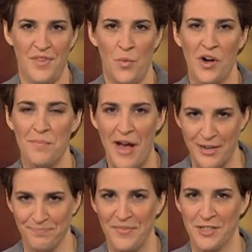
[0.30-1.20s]
Welcome
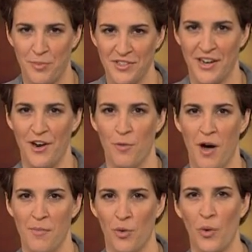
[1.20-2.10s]
back. As President
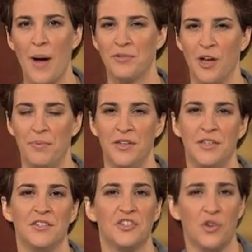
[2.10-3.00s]
Obama wrapped up
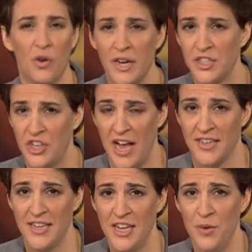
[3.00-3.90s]
his historic
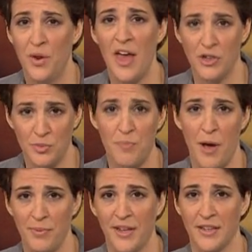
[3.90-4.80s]
chat with House
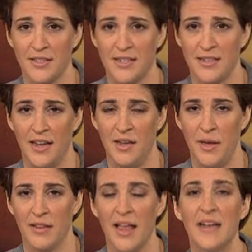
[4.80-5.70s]
Republicans today, he
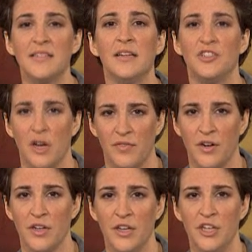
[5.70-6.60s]
made a last-ditch
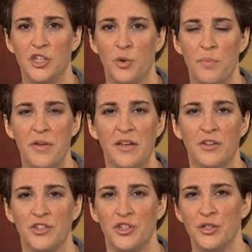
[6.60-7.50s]
effort to
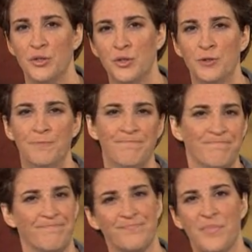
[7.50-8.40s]
appeal to
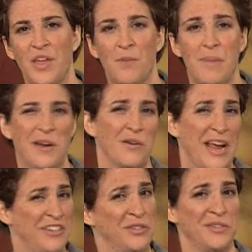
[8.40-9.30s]
their better
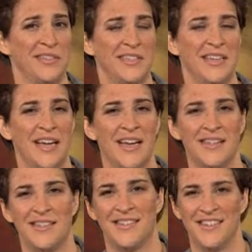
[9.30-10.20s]
angels, I
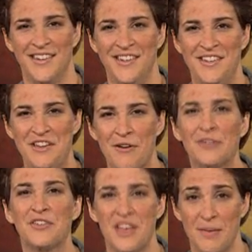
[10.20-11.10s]
guess. He
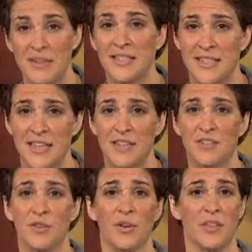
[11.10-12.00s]
urged them, as he
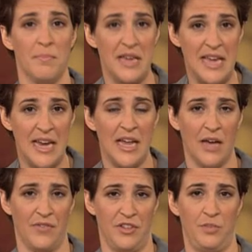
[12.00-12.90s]
did during the
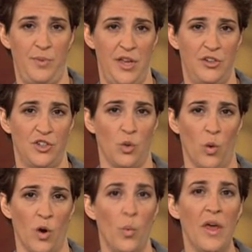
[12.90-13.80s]
beginning of his speech, to
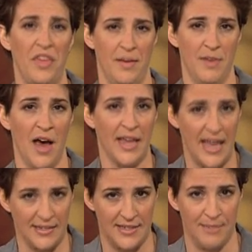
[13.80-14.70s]
work with him, not
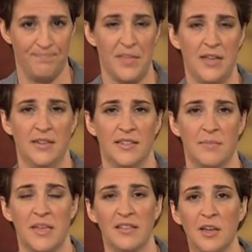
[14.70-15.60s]
against him,
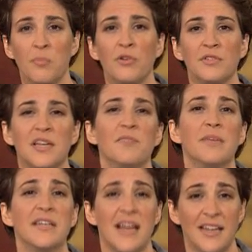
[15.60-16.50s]
something liberals have
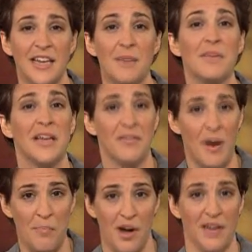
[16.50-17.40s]
been telling him to give
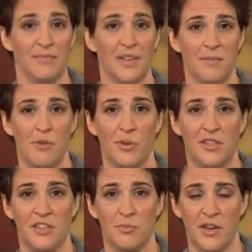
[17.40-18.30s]
up on, but
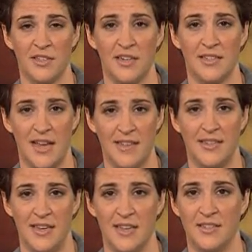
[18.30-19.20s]
which this president says
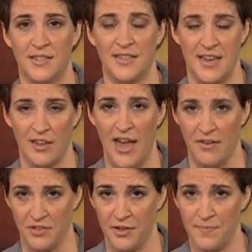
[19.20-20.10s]
he is still
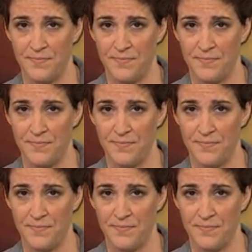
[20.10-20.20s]
after.